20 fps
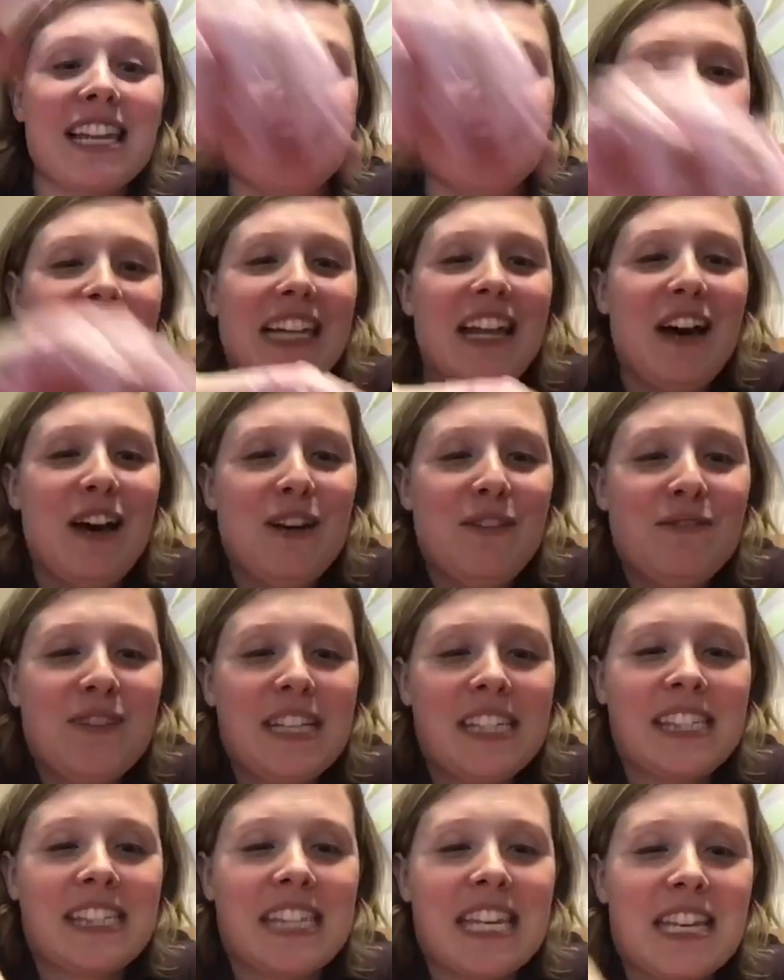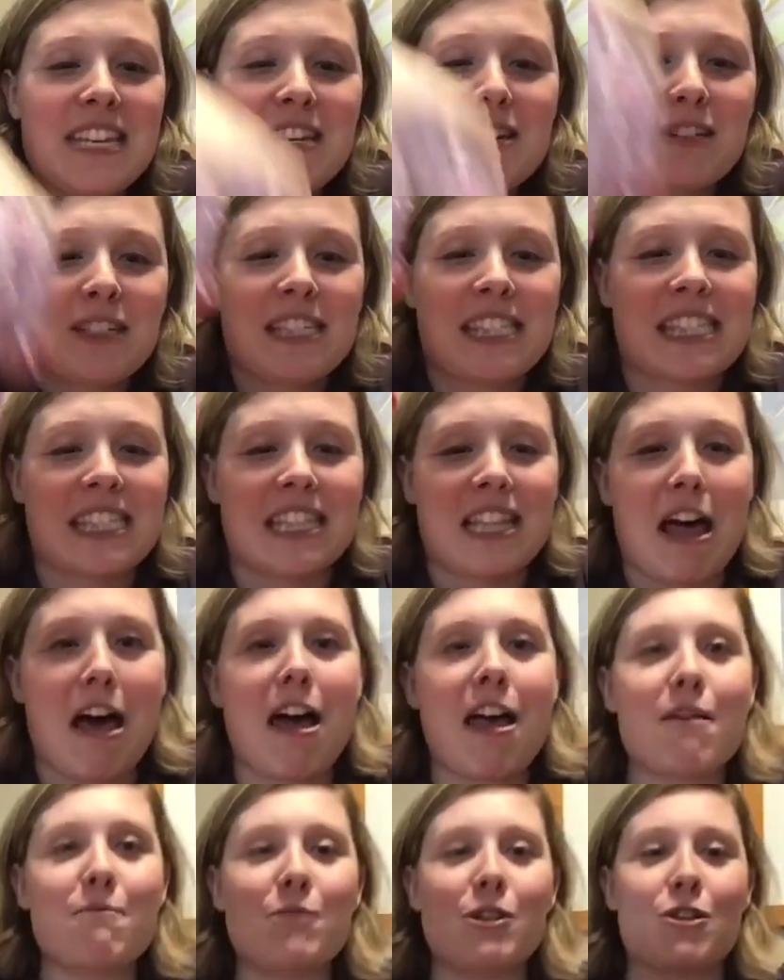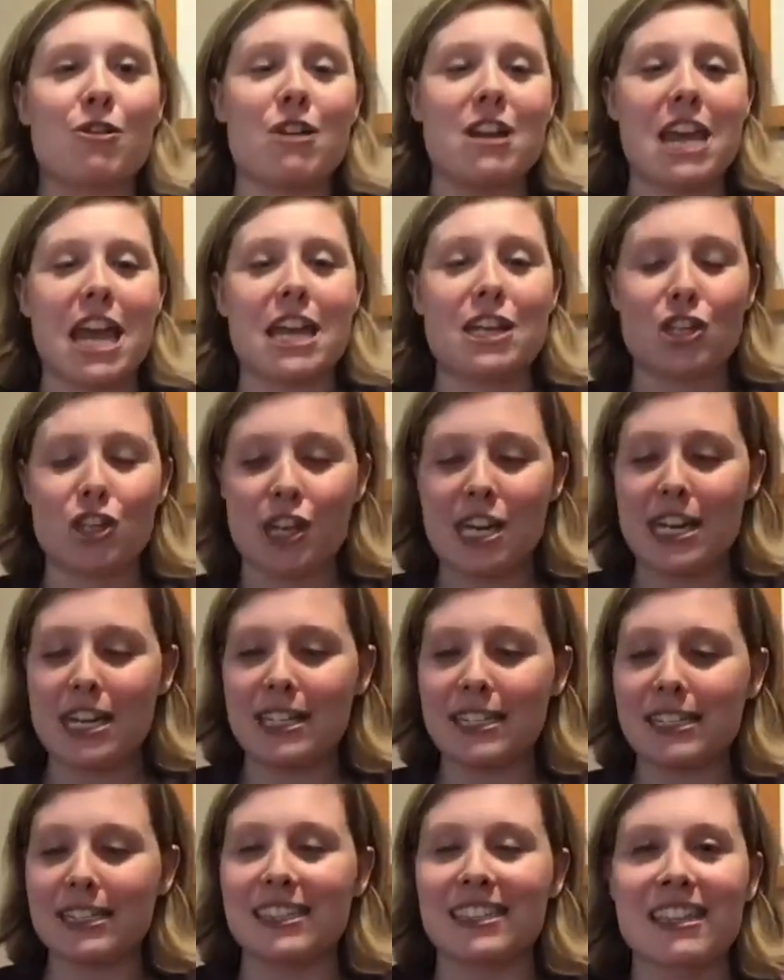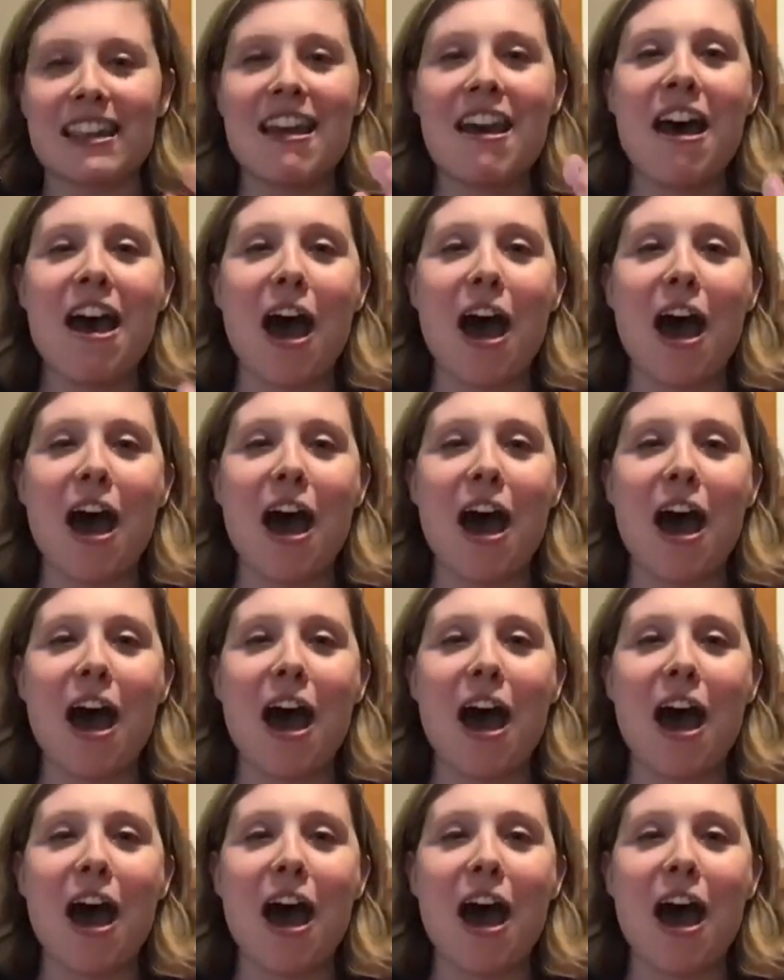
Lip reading: love to see your slime creations.